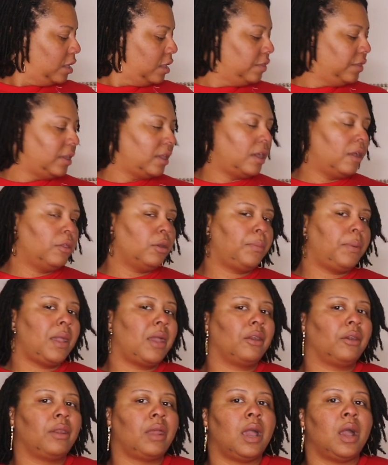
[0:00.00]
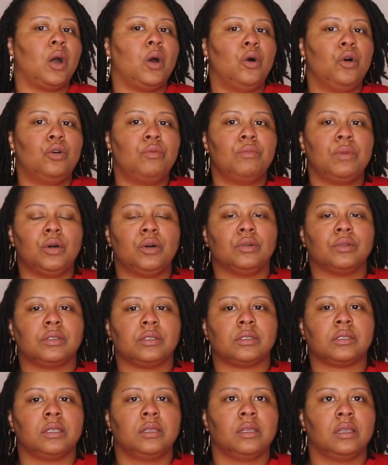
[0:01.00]
The other pattern I
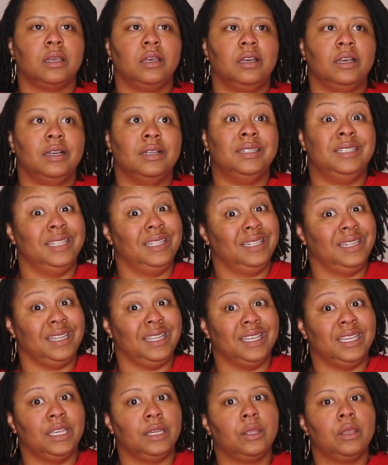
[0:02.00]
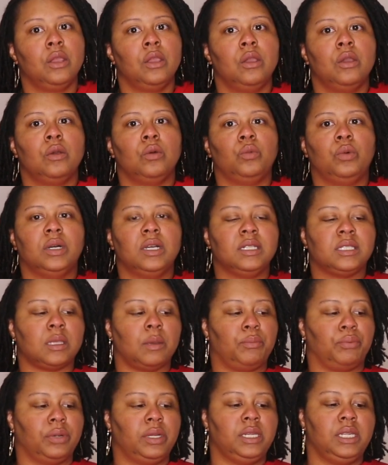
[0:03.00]
almost didn't get was
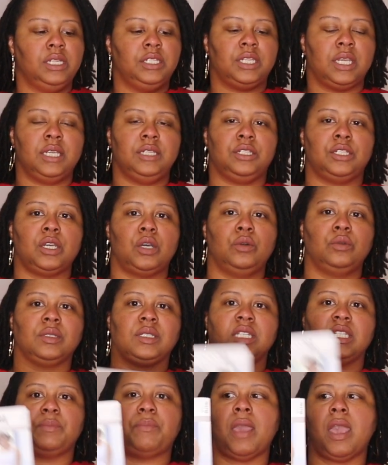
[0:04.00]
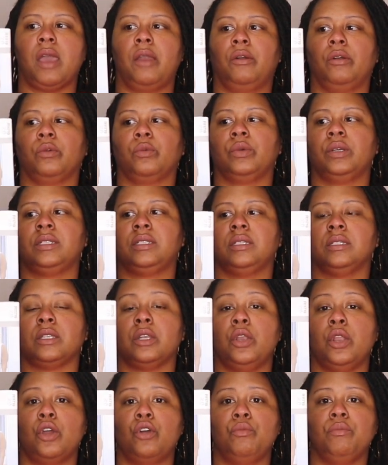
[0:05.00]
Brittany J. Jones's pattern, which is
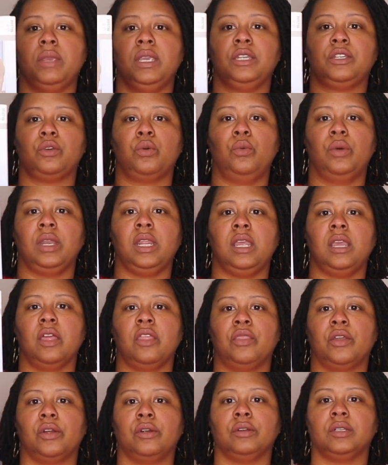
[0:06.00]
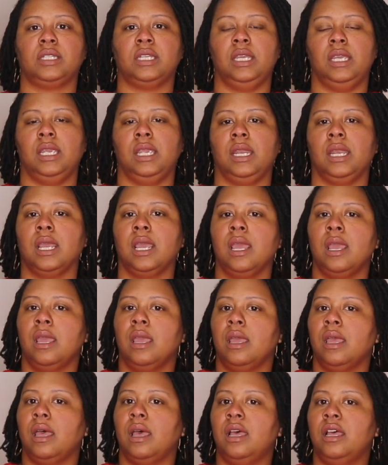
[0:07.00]
Nomi 2013.
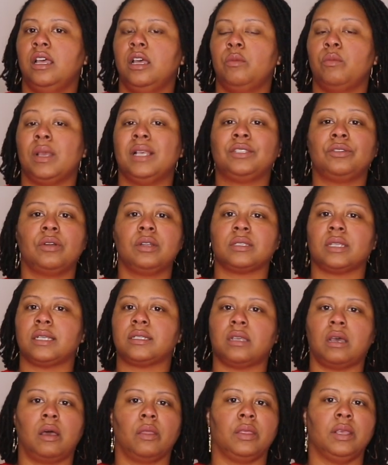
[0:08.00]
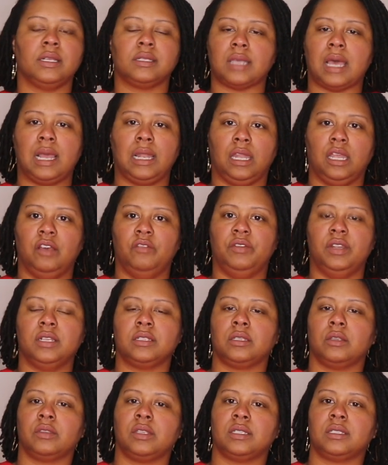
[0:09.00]
As soon as I saw this, I loved
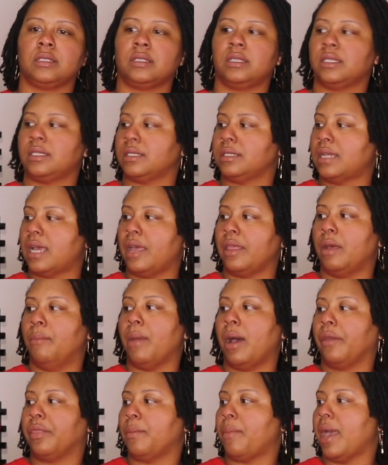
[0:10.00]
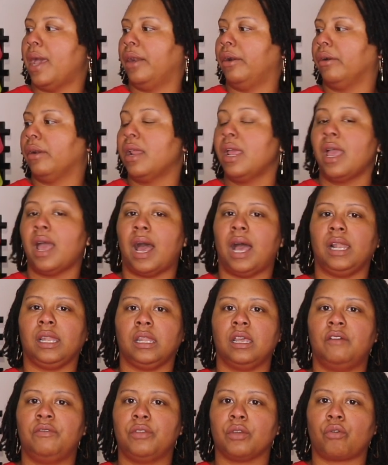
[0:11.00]
it. So this is not about the pattern. I
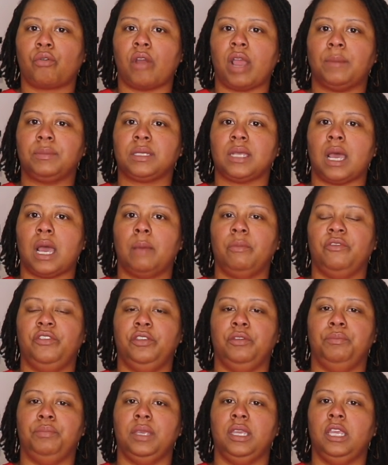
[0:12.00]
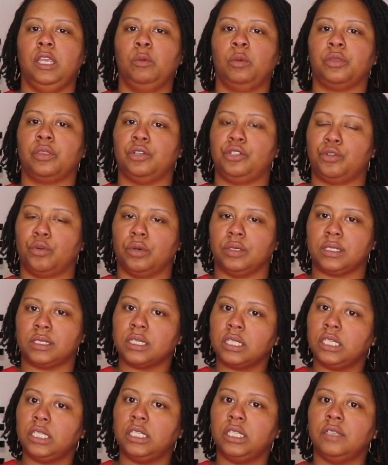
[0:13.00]
love the crop top VB with the short
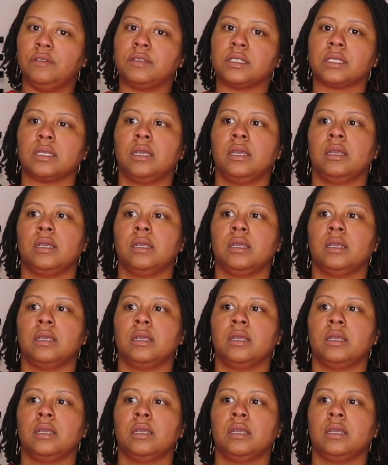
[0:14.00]
sleeves.